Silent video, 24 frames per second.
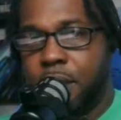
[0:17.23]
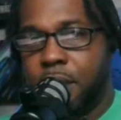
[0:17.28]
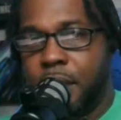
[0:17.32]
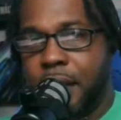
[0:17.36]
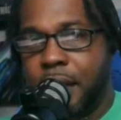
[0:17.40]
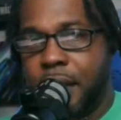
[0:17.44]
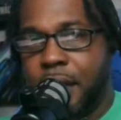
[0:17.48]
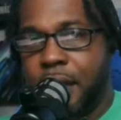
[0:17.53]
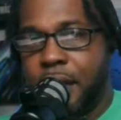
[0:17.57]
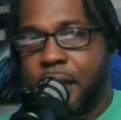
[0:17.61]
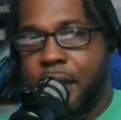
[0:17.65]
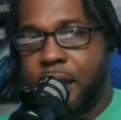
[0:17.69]

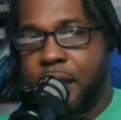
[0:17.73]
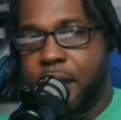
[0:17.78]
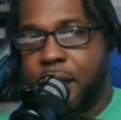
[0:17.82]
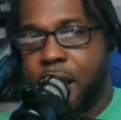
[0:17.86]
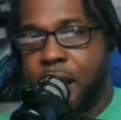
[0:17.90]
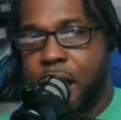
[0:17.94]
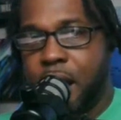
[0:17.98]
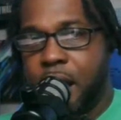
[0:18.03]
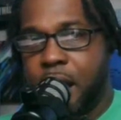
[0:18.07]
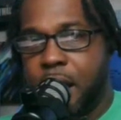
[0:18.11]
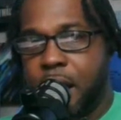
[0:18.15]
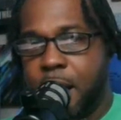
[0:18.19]
And
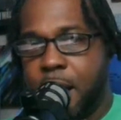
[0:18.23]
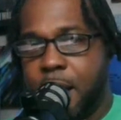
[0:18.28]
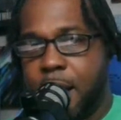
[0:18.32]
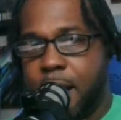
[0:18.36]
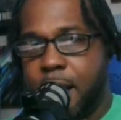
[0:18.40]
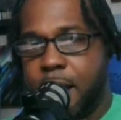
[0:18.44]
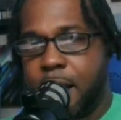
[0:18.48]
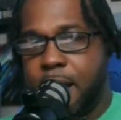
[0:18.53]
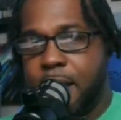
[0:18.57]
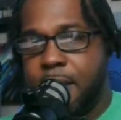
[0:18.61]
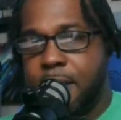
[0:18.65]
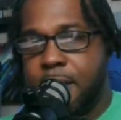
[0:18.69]
uh,
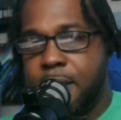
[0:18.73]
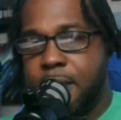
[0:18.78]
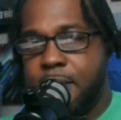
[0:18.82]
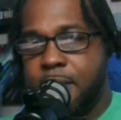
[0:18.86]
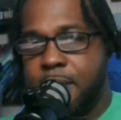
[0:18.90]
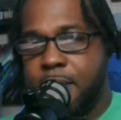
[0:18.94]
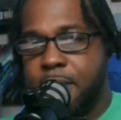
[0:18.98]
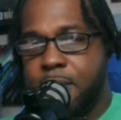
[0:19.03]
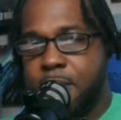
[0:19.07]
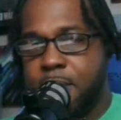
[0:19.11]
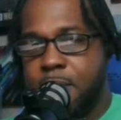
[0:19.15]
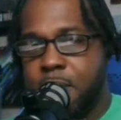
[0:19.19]

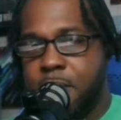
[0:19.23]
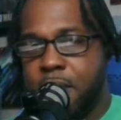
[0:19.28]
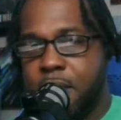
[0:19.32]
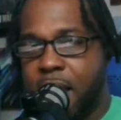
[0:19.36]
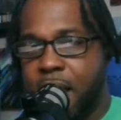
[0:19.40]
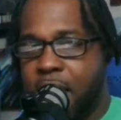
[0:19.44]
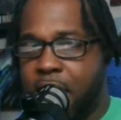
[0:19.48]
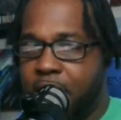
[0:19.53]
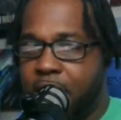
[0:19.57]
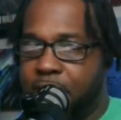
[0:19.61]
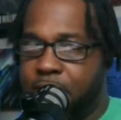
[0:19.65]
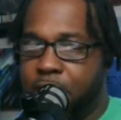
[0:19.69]
what
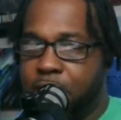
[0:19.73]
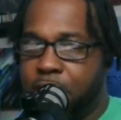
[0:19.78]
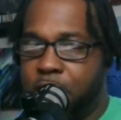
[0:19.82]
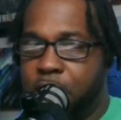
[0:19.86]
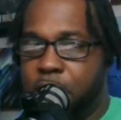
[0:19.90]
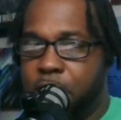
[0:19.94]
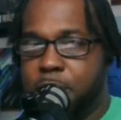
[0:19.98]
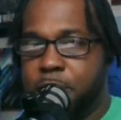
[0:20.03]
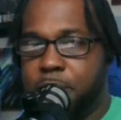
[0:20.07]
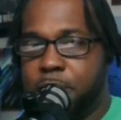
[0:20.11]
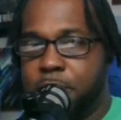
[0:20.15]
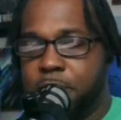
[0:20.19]
I have up